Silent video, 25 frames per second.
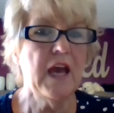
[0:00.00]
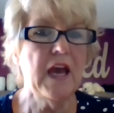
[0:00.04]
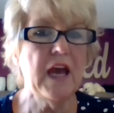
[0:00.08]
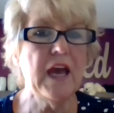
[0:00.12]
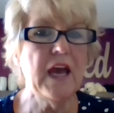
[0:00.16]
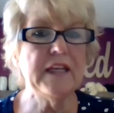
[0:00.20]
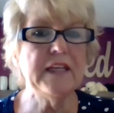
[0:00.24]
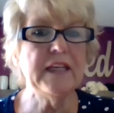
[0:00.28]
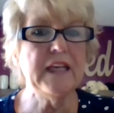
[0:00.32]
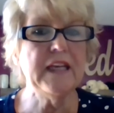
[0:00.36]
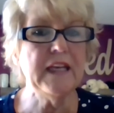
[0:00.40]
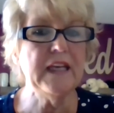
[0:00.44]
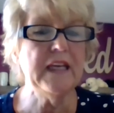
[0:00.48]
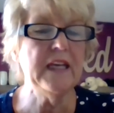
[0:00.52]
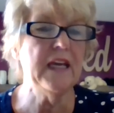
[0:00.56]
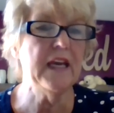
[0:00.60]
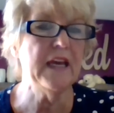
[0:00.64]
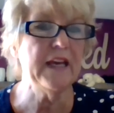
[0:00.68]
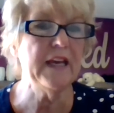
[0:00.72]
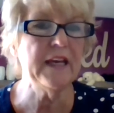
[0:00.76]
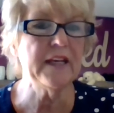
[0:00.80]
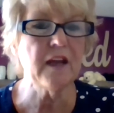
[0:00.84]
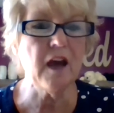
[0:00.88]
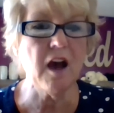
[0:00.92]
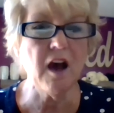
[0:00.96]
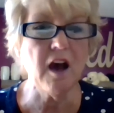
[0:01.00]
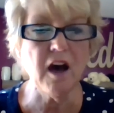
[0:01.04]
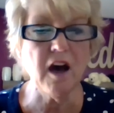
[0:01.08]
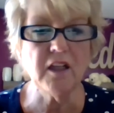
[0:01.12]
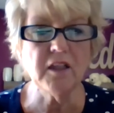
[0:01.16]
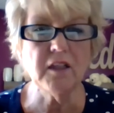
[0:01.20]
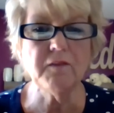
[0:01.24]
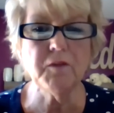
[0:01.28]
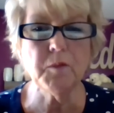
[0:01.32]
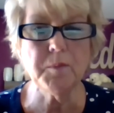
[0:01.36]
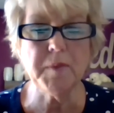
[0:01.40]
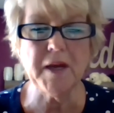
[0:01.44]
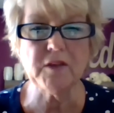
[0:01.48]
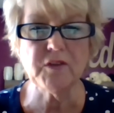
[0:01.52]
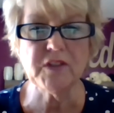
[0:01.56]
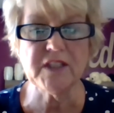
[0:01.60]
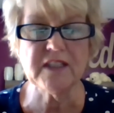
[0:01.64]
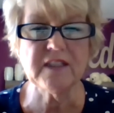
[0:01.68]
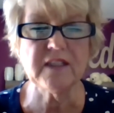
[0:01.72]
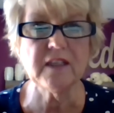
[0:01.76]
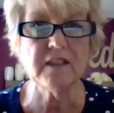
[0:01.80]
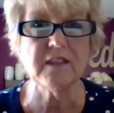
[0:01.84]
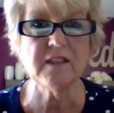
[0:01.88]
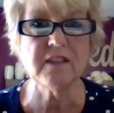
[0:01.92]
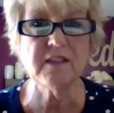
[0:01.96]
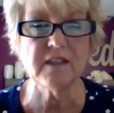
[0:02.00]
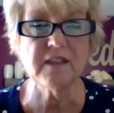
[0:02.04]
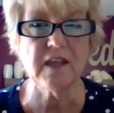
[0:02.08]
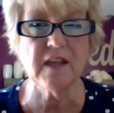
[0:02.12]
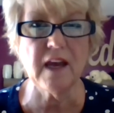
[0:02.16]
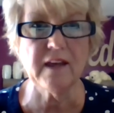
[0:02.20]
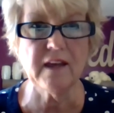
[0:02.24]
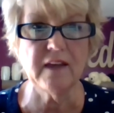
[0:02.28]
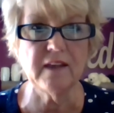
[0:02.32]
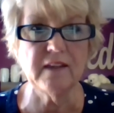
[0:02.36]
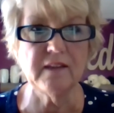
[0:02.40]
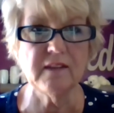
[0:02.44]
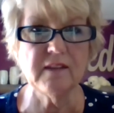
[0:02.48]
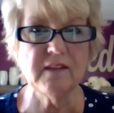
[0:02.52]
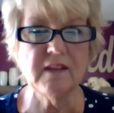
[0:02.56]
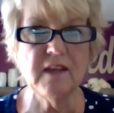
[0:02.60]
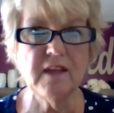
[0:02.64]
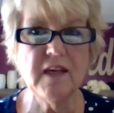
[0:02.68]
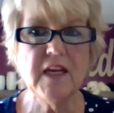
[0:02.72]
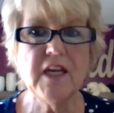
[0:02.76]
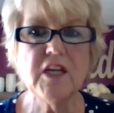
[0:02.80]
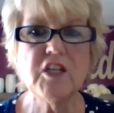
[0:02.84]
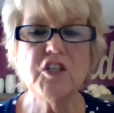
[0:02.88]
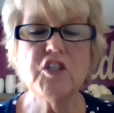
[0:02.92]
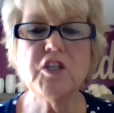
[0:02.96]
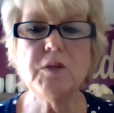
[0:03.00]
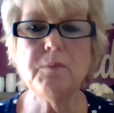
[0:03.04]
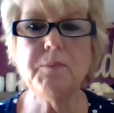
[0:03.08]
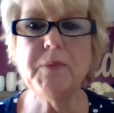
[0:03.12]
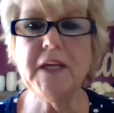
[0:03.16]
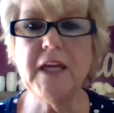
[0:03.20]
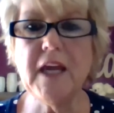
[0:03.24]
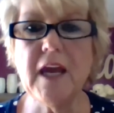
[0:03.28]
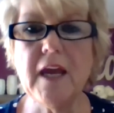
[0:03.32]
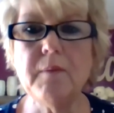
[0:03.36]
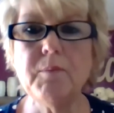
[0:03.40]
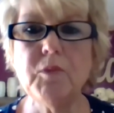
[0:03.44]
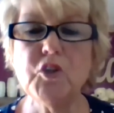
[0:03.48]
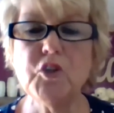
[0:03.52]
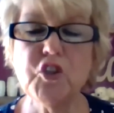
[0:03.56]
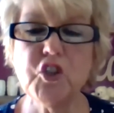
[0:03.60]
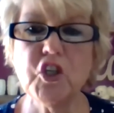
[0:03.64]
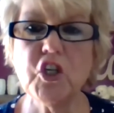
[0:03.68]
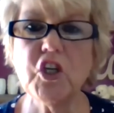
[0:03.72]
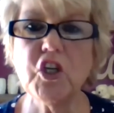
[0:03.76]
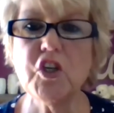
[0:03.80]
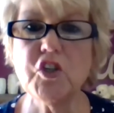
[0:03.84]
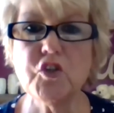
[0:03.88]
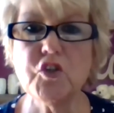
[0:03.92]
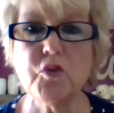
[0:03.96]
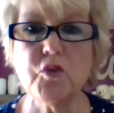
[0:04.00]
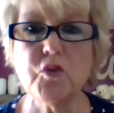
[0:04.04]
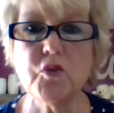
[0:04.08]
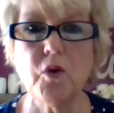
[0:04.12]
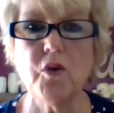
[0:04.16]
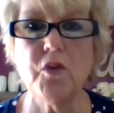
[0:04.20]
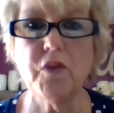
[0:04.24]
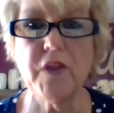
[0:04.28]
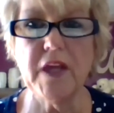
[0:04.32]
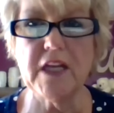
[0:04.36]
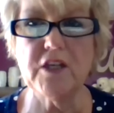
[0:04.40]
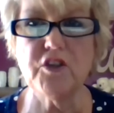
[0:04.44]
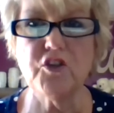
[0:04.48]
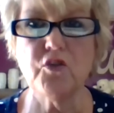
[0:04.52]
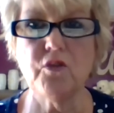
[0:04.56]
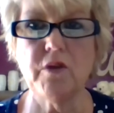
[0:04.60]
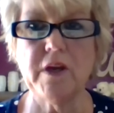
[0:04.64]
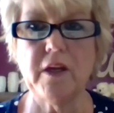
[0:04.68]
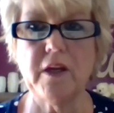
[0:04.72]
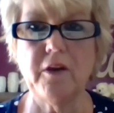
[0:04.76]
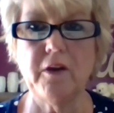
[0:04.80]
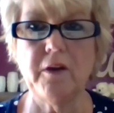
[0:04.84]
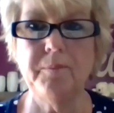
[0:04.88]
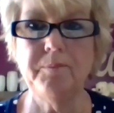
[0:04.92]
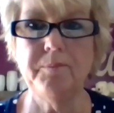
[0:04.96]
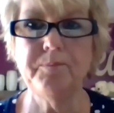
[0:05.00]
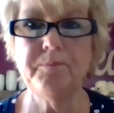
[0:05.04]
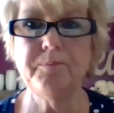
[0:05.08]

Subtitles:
And he had all of about 6 seconds to be able to control that trigger.